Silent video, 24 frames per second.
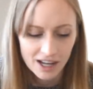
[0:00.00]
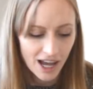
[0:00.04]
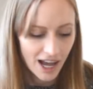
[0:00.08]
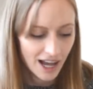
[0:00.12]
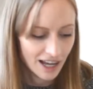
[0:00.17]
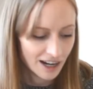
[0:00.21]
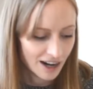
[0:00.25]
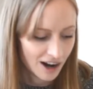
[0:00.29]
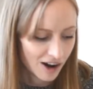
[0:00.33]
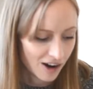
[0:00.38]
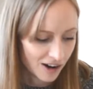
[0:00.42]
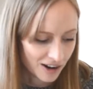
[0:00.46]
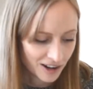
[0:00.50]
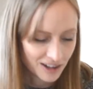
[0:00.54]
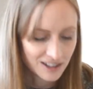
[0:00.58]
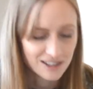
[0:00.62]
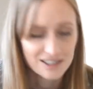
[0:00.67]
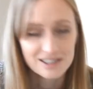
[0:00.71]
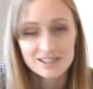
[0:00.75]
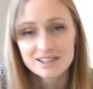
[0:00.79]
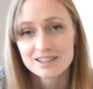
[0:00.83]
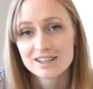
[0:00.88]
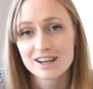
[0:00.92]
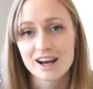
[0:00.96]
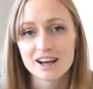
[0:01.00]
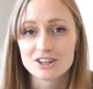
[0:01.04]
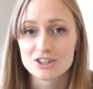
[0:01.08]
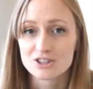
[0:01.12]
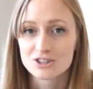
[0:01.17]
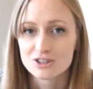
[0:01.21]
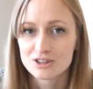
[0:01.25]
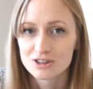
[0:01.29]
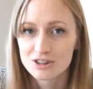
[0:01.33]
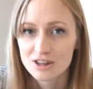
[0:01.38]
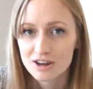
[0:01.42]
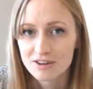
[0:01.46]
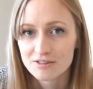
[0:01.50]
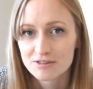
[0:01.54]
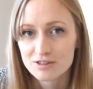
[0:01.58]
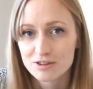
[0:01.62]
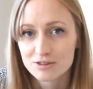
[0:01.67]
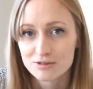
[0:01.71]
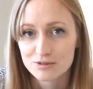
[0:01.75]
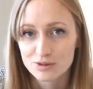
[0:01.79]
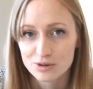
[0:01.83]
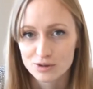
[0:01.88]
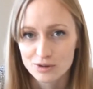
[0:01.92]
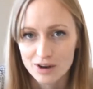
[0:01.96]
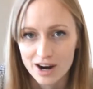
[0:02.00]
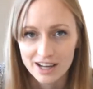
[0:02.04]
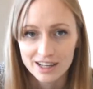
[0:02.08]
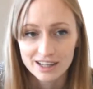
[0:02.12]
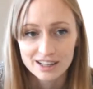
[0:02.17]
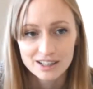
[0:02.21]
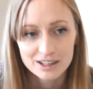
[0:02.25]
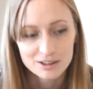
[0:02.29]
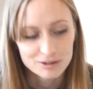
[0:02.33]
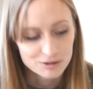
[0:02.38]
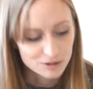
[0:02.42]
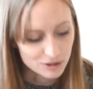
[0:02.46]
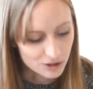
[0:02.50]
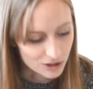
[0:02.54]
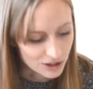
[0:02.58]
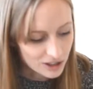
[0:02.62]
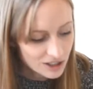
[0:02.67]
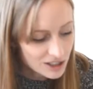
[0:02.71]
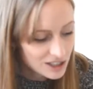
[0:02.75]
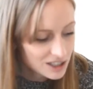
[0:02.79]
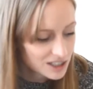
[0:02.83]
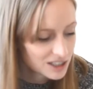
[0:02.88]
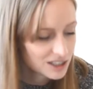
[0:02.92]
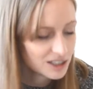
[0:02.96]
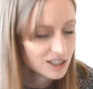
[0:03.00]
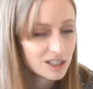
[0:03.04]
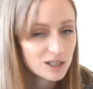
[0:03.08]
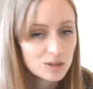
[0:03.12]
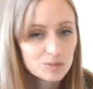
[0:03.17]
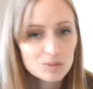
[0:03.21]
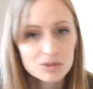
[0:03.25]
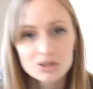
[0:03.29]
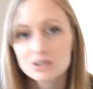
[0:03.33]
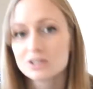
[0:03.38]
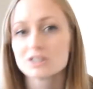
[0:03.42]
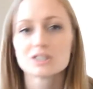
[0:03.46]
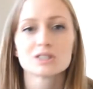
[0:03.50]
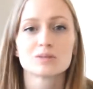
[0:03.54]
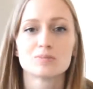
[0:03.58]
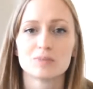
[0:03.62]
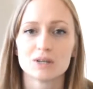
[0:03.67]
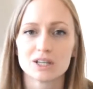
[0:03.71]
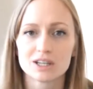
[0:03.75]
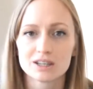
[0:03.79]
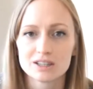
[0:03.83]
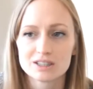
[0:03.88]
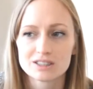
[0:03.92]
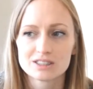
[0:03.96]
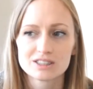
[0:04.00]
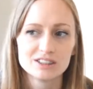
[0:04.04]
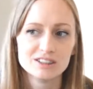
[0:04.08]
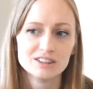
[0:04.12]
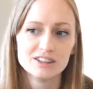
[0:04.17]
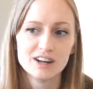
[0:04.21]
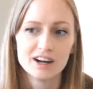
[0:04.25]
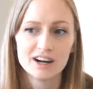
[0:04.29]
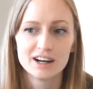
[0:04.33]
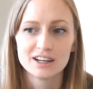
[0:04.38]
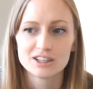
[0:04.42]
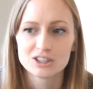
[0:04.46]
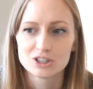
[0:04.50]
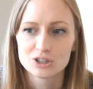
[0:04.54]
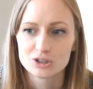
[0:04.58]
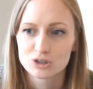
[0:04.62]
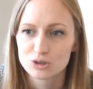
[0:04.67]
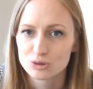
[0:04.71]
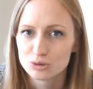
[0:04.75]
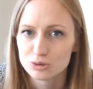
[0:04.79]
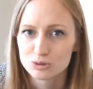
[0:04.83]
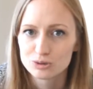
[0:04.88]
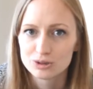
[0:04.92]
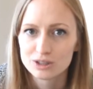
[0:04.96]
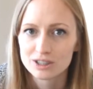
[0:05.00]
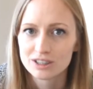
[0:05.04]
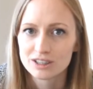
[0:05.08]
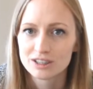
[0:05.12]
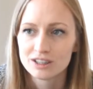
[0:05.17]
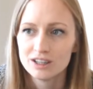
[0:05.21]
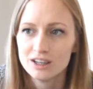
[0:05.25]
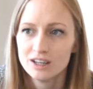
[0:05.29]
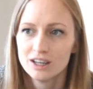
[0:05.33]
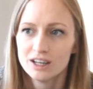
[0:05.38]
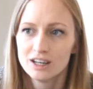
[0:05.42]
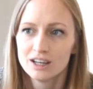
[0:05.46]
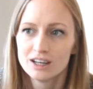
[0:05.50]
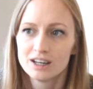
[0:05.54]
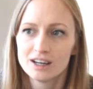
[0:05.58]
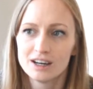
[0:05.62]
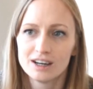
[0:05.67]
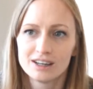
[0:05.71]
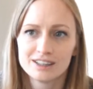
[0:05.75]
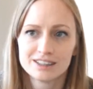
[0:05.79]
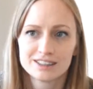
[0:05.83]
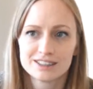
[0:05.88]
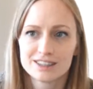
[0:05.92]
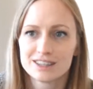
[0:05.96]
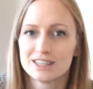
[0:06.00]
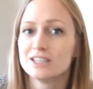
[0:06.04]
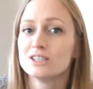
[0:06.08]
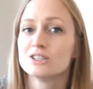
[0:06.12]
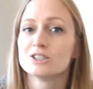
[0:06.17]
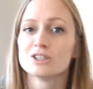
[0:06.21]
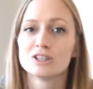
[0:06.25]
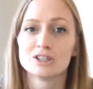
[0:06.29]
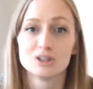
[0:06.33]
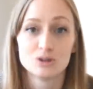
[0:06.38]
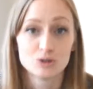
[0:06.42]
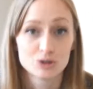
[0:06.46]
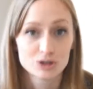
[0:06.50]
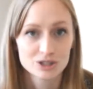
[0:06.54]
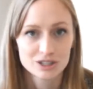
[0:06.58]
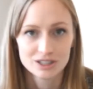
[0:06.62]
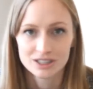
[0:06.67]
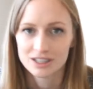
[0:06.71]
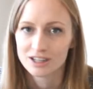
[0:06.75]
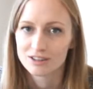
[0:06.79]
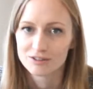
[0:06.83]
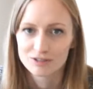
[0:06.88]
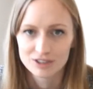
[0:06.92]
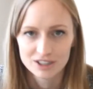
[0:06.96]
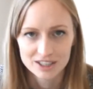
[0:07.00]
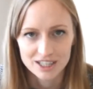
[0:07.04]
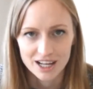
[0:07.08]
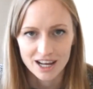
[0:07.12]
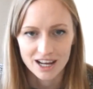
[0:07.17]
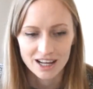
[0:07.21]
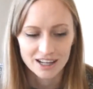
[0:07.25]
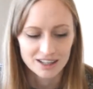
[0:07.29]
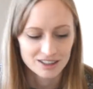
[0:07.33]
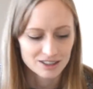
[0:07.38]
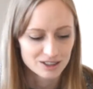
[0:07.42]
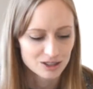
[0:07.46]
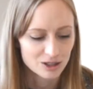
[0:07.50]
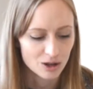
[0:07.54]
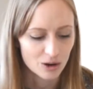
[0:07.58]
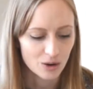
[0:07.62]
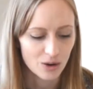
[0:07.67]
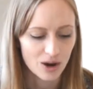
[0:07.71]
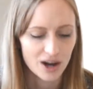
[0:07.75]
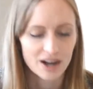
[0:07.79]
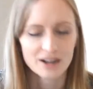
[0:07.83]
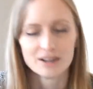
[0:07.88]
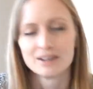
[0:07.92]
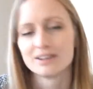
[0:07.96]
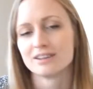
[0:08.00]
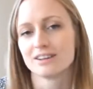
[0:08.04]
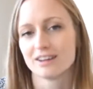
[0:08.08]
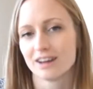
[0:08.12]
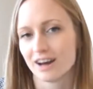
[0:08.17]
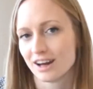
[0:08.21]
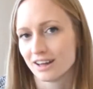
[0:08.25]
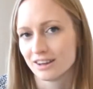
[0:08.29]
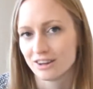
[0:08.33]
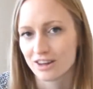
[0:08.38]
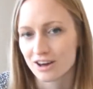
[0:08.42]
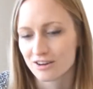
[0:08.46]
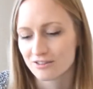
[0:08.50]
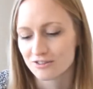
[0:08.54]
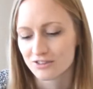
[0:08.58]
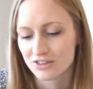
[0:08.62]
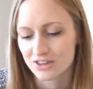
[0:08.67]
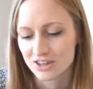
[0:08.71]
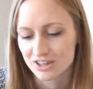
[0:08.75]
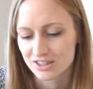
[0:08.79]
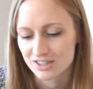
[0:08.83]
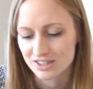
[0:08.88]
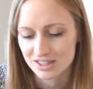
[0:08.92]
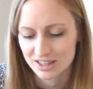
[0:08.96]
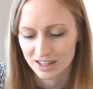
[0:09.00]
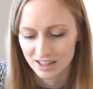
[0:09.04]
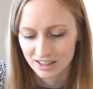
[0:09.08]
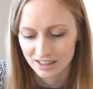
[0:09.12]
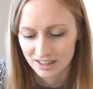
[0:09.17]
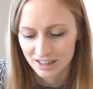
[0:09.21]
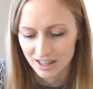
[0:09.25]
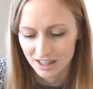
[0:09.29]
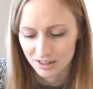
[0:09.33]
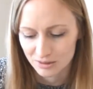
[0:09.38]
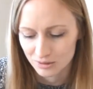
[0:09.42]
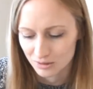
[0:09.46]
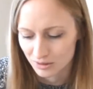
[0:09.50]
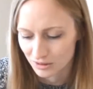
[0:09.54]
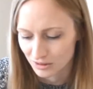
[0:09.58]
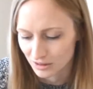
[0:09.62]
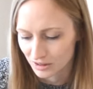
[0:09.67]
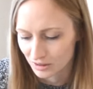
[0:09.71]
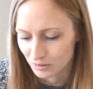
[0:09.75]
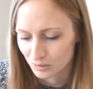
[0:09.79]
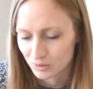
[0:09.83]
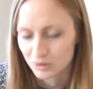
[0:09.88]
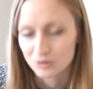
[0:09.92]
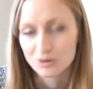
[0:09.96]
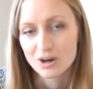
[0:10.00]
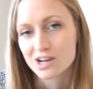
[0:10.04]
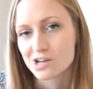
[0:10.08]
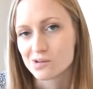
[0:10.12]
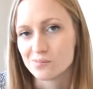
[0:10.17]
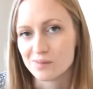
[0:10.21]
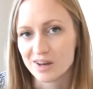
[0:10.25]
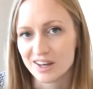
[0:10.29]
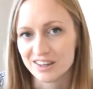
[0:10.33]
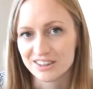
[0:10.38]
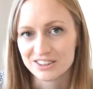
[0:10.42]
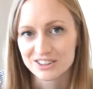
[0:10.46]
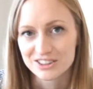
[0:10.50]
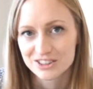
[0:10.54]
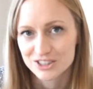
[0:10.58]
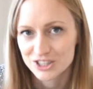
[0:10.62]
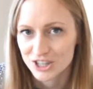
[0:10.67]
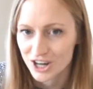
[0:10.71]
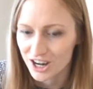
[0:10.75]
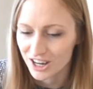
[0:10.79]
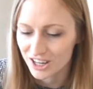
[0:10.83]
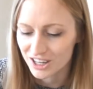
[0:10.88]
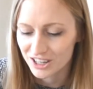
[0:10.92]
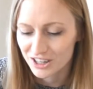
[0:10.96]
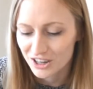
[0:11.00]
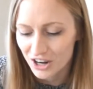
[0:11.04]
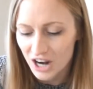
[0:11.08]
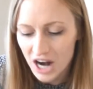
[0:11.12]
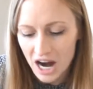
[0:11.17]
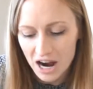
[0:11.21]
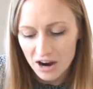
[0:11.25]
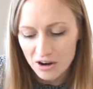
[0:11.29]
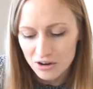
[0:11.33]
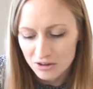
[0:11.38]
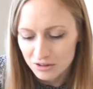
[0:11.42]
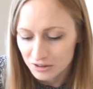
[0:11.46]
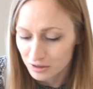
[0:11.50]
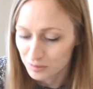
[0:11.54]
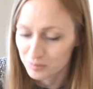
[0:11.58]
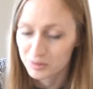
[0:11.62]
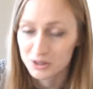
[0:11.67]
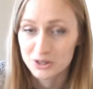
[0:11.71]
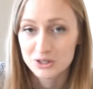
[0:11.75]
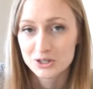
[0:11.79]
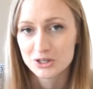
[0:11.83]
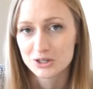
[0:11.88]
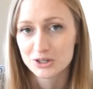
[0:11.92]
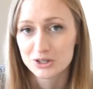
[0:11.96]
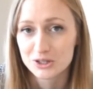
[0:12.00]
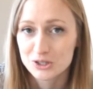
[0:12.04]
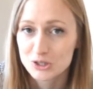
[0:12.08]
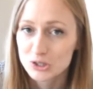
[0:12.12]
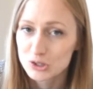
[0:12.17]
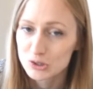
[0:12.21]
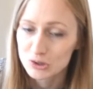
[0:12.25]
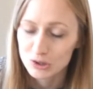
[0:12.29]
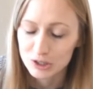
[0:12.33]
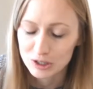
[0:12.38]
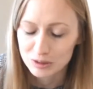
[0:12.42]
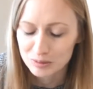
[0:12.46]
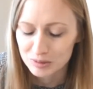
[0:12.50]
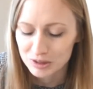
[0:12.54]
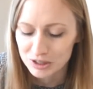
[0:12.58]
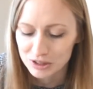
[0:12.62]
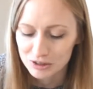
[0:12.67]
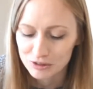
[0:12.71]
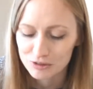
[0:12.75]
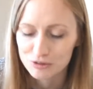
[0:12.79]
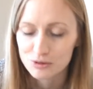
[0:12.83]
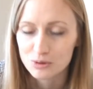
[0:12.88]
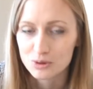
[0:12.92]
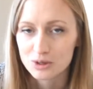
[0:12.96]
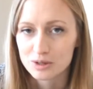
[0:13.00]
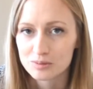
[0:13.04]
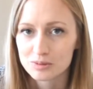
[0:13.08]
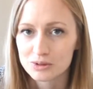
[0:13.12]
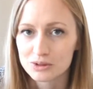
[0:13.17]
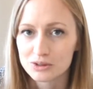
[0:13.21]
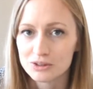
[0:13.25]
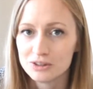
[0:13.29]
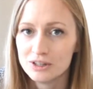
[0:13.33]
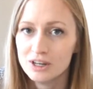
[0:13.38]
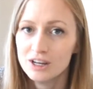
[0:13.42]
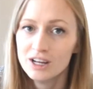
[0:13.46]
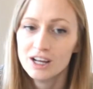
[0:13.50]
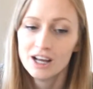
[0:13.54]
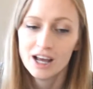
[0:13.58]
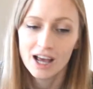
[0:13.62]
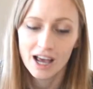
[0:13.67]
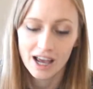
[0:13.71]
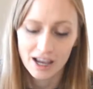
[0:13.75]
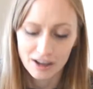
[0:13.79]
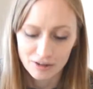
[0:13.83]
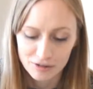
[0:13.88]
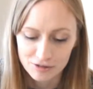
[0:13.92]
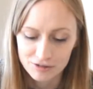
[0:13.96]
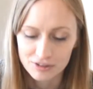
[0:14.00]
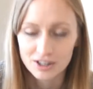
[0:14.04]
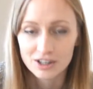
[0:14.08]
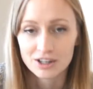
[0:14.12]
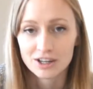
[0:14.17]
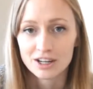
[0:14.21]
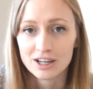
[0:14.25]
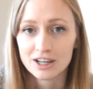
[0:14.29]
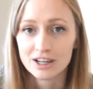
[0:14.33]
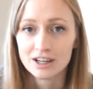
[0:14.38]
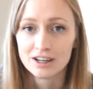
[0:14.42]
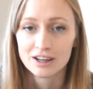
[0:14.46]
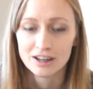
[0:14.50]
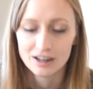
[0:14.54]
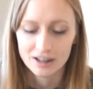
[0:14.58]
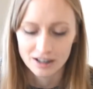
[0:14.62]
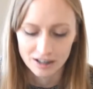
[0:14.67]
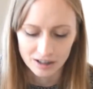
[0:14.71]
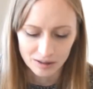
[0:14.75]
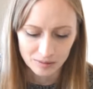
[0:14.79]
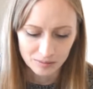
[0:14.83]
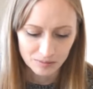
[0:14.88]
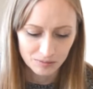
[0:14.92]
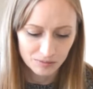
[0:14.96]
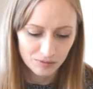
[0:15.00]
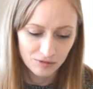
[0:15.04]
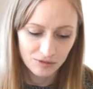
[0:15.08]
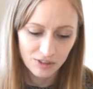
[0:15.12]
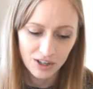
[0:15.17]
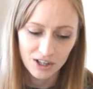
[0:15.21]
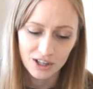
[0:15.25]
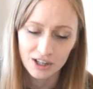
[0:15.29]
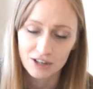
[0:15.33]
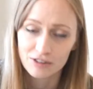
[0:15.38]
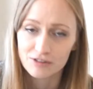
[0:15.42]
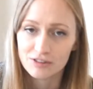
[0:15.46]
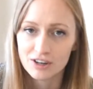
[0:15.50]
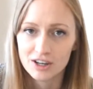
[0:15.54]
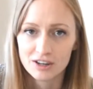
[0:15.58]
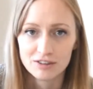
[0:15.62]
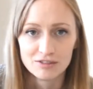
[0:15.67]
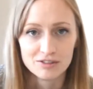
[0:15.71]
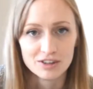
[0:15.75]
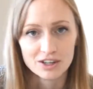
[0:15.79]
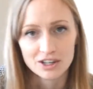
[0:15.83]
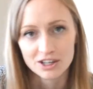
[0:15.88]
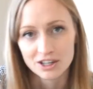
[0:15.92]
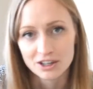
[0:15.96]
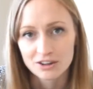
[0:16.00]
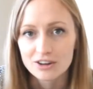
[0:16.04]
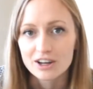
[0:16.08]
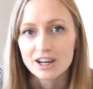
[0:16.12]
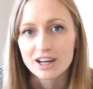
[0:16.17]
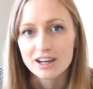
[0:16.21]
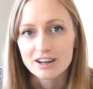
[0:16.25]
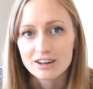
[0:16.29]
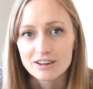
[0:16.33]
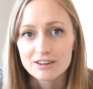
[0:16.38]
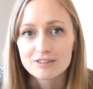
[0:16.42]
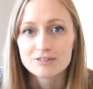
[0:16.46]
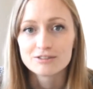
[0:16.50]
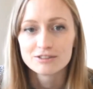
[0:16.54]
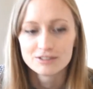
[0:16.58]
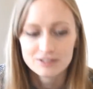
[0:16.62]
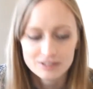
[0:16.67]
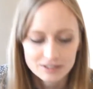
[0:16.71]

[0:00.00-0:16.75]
And honestly, I just love the variety of looks in these books because they're not truly things that you see every day. So I love this, and I really would recommend checking her out. The books are extremely affordable and very, very fun, very creative.